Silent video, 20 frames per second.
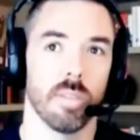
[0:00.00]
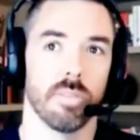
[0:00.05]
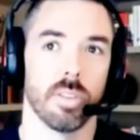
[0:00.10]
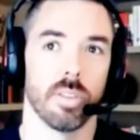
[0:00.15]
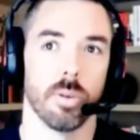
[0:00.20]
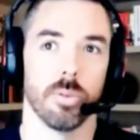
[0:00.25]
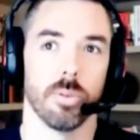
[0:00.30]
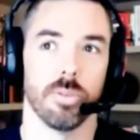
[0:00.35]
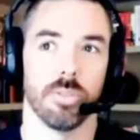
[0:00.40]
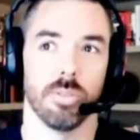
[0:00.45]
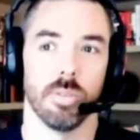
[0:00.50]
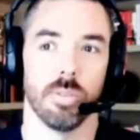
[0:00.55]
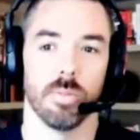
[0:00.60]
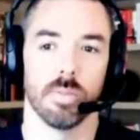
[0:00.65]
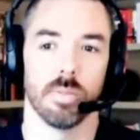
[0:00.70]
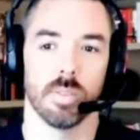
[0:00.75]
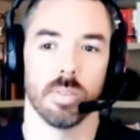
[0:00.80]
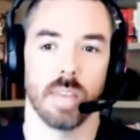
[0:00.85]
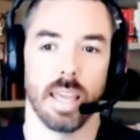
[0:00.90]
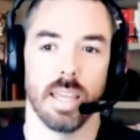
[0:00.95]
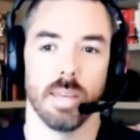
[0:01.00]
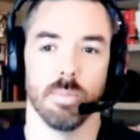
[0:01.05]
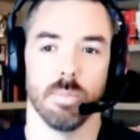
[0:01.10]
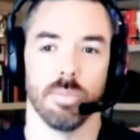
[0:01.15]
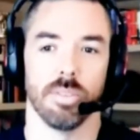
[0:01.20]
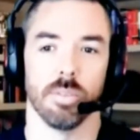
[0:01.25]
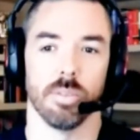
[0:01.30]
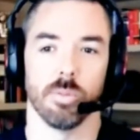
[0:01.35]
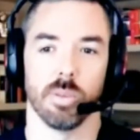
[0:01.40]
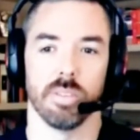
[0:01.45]
of those
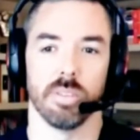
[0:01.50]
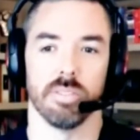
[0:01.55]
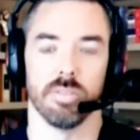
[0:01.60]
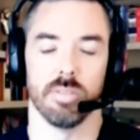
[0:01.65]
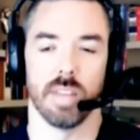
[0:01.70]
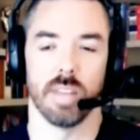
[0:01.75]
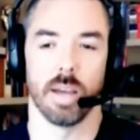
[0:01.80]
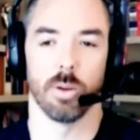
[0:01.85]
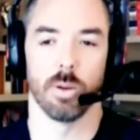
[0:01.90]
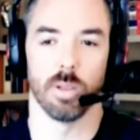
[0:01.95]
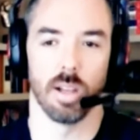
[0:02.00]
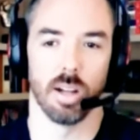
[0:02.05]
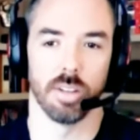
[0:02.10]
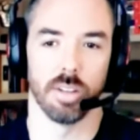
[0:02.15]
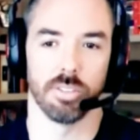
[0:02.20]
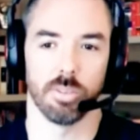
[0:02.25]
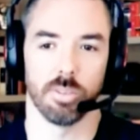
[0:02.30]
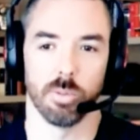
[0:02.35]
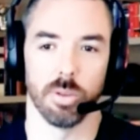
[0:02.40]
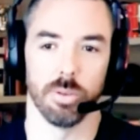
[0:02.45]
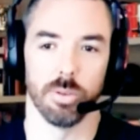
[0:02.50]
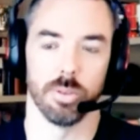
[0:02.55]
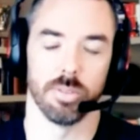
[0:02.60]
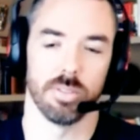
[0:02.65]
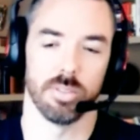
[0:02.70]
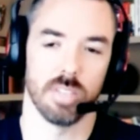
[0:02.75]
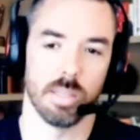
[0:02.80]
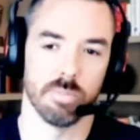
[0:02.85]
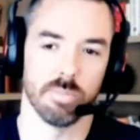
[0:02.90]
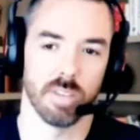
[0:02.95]
games that we've now launched, whether
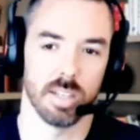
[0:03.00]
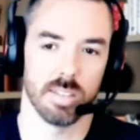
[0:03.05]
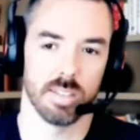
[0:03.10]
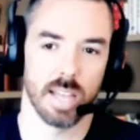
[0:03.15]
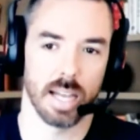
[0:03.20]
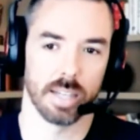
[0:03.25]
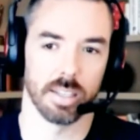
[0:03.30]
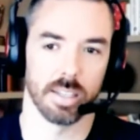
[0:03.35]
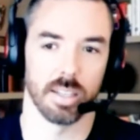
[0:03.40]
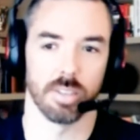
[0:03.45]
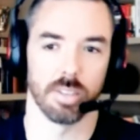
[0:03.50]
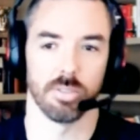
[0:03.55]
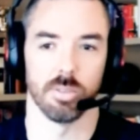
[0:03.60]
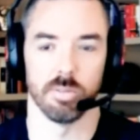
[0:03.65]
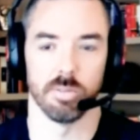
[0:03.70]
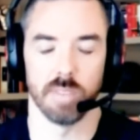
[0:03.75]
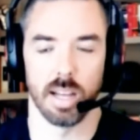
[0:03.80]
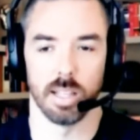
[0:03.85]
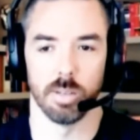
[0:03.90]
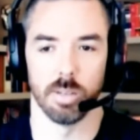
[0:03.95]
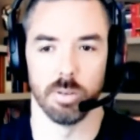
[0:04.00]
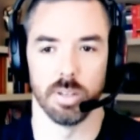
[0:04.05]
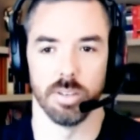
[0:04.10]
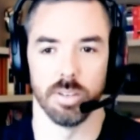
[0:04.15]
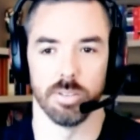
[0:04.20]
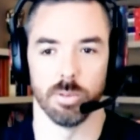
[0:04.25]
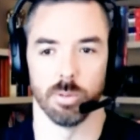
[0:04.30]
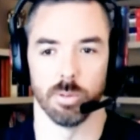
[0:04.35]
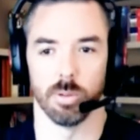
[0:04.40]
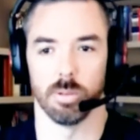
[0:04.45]
it's Teamfight Tactics or
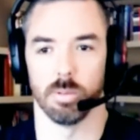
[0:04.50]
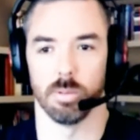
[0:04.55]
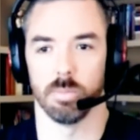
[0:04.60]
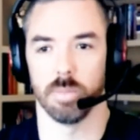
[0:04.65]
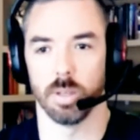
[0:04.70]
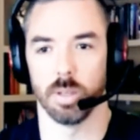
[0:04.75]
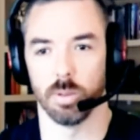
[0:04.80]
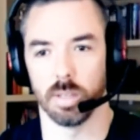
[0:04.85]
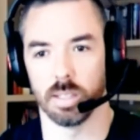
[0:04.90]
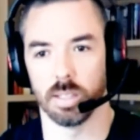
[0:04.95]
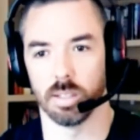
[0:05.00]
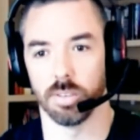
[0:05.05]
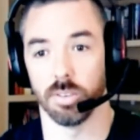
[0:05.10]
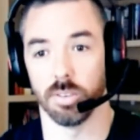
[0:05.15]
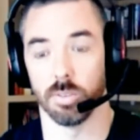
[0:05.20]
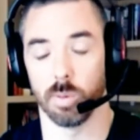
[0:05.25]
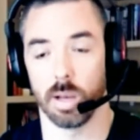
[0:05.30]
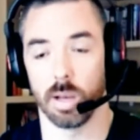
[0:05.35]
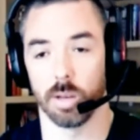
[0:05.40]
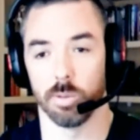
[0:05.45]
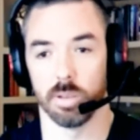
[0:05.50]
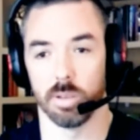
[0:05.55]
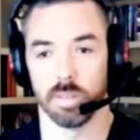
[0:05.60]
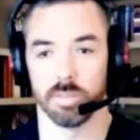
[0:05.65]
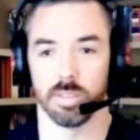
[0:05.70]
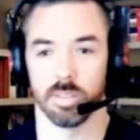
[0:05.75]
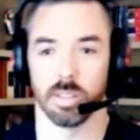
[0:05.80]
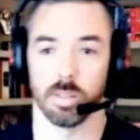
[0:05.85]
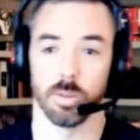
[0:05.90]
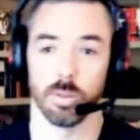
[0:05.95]
Valorant or League of Legends Wild
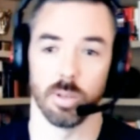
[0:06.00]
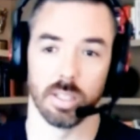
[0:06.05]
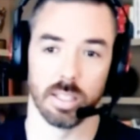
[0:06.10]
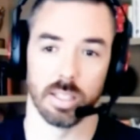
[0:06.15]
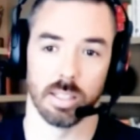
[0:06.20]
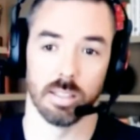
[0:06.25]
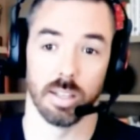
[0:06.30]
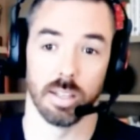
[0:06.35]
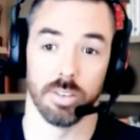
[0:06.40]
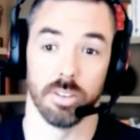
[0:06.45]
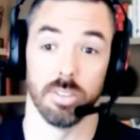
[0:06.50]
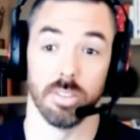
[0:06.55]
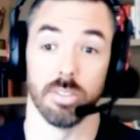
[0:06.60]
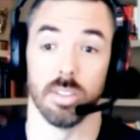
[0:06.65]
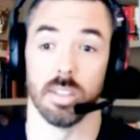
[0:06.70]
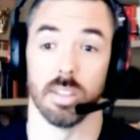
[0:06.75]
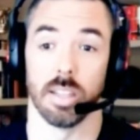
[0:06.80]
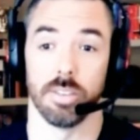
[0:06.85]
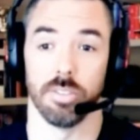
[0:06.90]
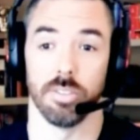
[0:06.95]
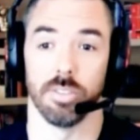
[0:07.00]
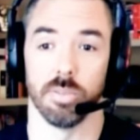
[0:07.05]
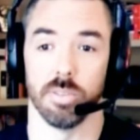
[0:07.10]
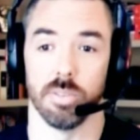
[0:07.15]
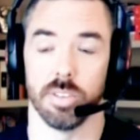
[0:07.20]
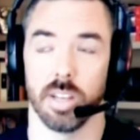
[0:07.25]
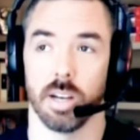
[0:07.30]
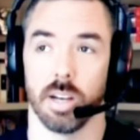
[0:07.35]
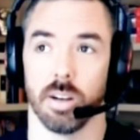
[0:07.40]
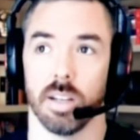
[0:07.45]
Rift, including League of Legends and Legends of
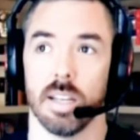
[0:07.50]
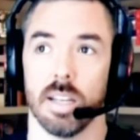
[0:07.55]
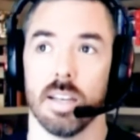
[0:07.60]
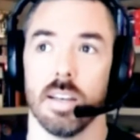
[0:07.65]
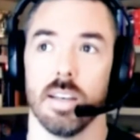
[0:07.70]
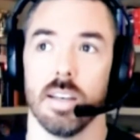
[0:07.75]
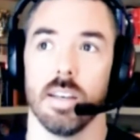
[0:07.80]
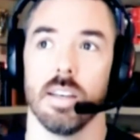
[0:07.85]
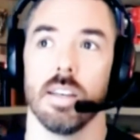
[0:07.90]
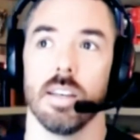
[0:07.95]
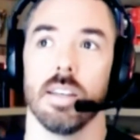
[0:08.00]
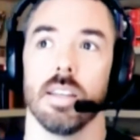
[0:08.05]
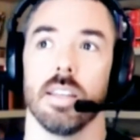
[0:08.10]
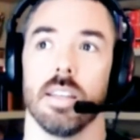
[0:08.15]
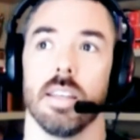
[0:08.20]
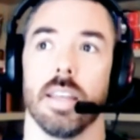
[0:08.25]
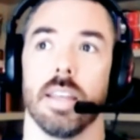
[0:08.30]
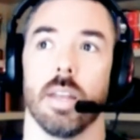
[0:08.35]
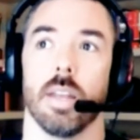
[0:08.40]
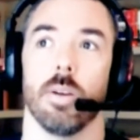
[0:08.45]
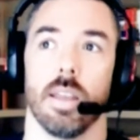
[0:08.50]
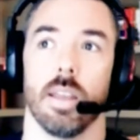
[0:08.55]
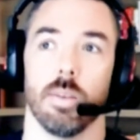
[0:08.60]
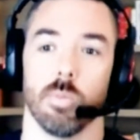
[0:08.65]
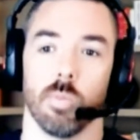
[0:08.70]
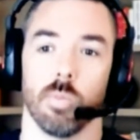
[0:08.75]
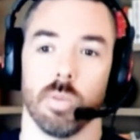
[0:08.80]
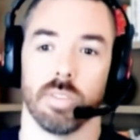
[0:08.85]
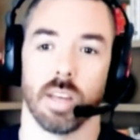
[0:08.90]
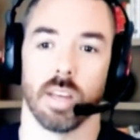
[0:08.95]
Runeterra,
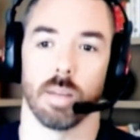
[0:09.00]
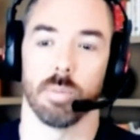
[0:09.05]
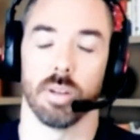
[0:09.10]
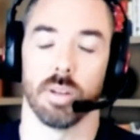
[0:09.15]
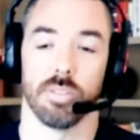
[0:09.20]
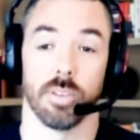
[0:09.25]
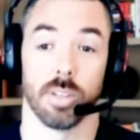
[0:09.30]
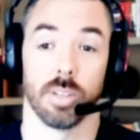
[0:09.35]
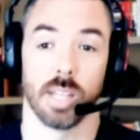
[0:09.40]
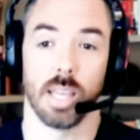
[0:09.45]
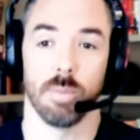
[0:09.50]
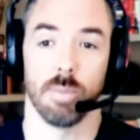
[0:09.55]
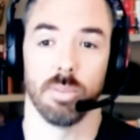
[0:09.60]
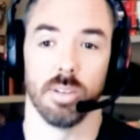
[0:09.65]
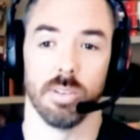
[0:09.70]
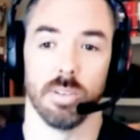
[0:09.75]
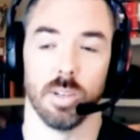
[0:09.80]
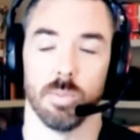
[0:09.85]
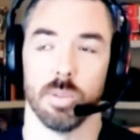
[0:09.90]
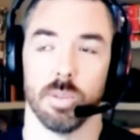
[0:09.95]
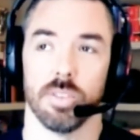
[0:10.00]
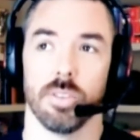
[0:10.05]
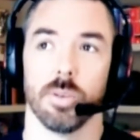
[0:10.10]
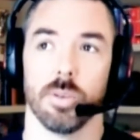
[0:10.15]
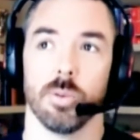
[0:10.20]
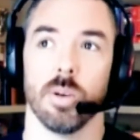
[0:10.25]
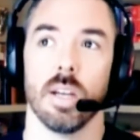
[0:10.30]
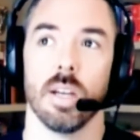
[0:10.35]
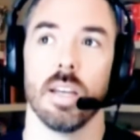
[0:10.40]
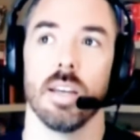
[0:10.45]
and we've got a bunch of other games in development
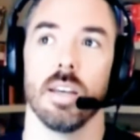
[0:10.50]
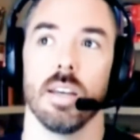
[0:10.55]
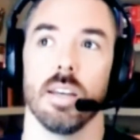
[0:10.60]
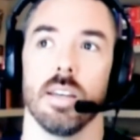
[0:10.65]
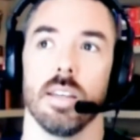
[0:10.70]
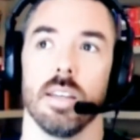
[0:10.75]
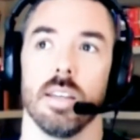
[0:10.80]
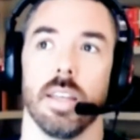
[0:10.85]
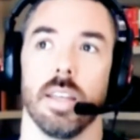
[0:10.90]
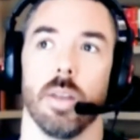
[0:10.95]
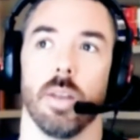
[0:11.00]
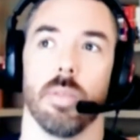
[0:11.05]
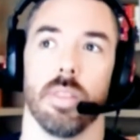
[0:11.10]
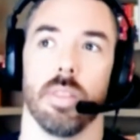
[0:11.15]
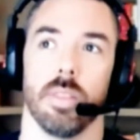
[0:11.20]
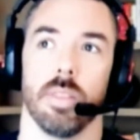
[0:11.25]
too. You know,